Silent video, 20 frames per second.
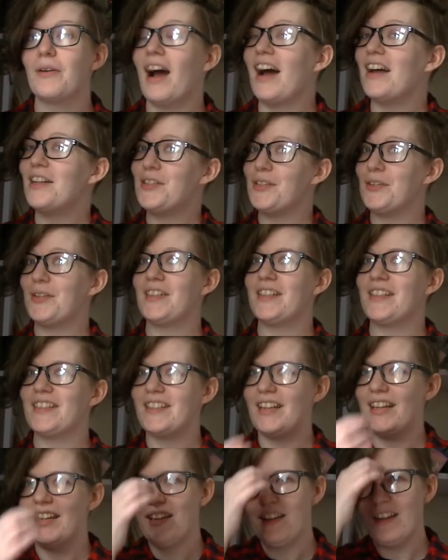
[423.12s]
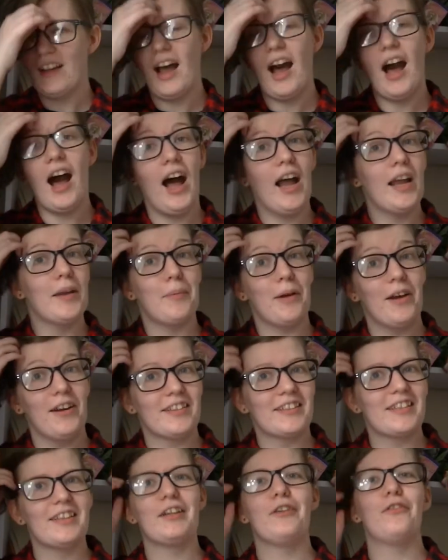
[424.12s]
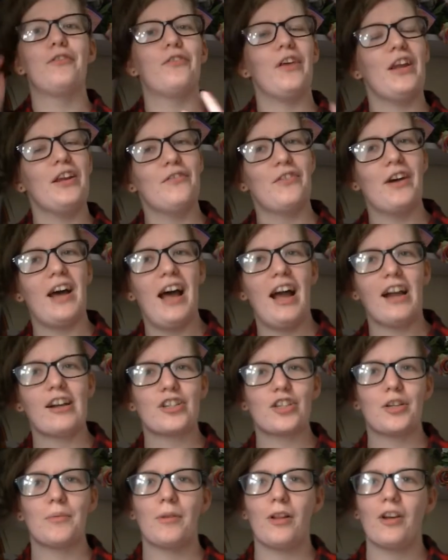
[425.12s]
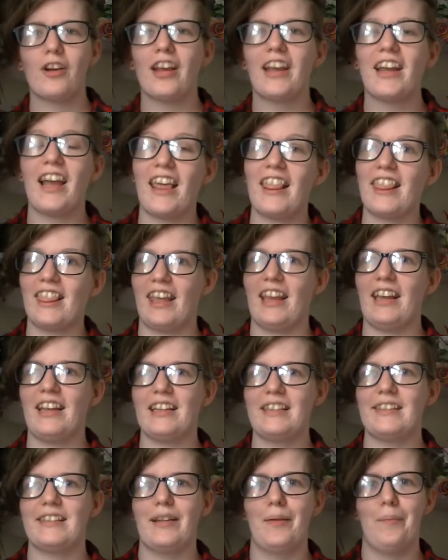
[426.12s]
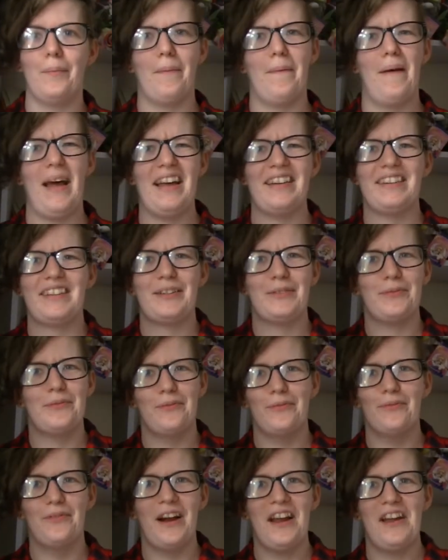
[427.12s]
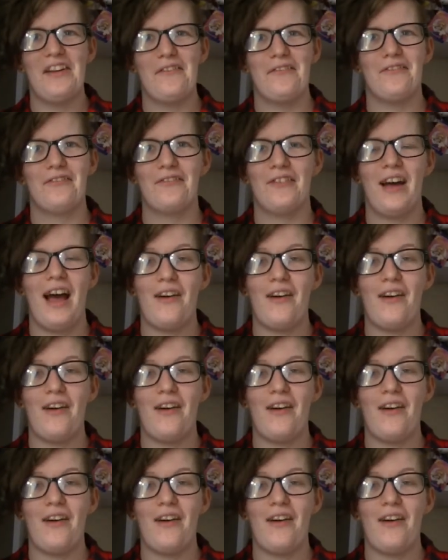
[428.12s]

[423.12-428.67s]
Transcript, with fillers: So as you can see, I personally favour action blocking. I think it's the best way